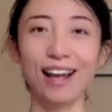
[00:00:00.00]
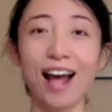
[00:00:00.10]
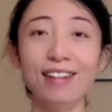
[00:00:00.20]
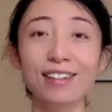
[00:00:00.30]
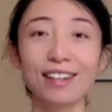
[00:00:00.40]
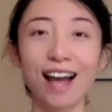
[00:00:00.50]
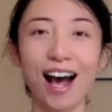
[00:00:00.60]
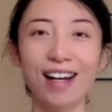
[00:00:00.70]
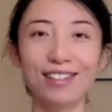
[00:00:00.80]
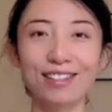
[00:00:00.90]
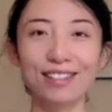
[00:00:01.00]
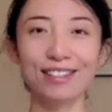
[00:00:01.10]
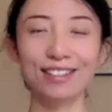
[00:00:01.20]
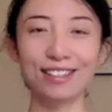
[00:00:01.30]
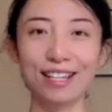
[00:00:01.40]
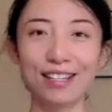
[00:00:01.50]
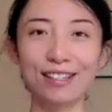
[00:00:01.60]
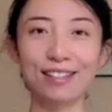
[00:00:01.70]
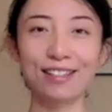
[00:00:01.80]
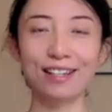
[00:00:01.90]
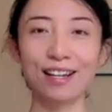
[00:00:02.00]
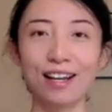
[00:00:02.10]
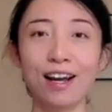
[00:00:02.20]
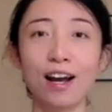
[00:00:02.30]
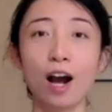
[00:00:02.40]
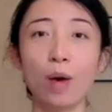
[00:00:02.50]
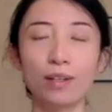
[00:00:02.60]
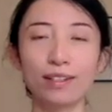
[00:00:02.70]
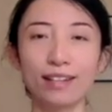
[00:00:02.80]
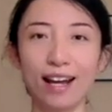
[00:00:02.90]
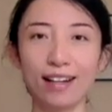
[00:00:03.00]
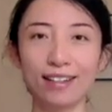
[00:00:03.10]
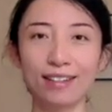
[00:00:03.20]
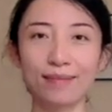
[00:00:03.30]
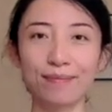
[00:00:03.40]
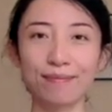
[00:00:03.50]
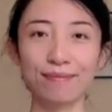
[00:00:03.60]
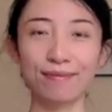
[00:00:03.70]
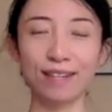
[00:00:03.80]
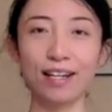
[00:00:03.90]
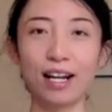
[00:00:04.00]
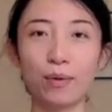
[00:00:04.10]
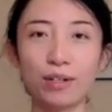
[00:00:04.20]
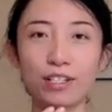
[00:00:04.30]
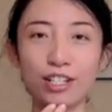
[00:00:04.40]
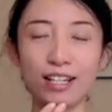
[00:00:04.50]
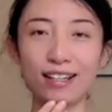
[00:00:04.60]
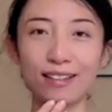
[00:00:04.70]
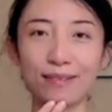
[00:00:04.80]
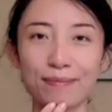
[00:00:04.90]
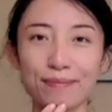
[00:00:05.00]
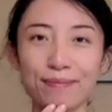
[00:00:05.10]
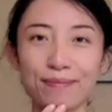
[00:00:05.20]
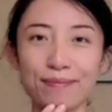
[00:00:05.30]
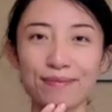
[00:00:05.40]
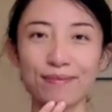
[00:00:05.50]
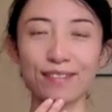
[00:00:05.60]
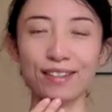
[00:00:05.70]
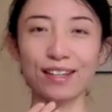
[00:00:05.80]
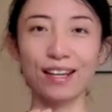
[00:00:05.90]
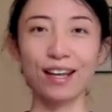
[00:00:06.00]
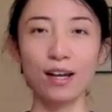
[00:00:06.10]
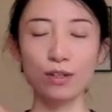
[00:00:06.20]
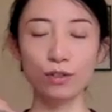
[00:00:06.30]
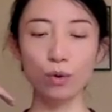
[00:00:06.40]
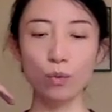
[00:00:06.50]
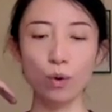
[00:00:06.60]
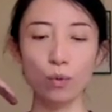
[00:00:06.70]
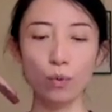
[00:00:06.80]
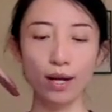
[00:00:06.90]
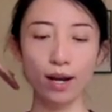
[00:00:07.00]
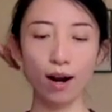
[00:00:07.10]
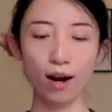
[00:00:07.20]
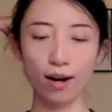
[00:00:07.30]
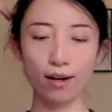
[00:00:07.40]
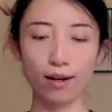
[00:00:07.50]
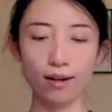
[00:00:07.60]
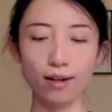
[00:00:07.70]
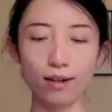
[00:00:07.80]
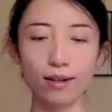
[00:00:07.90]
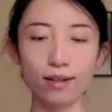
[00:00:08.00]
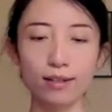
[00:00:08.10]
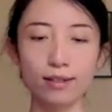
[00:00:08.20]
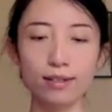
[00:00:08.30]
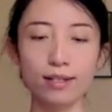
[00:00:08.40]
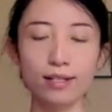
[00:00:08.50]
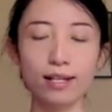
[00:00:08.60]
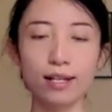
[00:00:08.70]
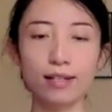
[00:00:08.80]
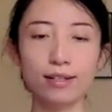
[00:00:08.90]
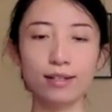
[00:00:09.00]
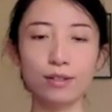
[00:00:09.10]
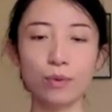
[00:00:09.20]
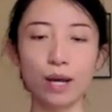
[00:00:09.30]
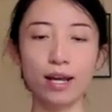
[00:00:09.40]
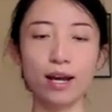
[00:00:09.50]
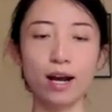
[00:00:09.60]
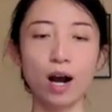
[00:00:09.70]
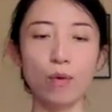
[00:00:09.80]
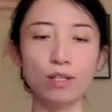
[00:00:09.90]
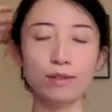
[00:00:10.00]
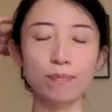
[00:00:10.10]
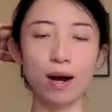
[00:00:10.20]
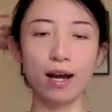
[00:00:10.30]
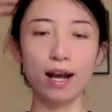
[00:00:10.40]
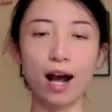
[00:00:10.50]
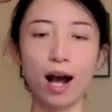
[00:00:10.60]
And the last is our neck and our chin. So when we are sitting in this way, our spine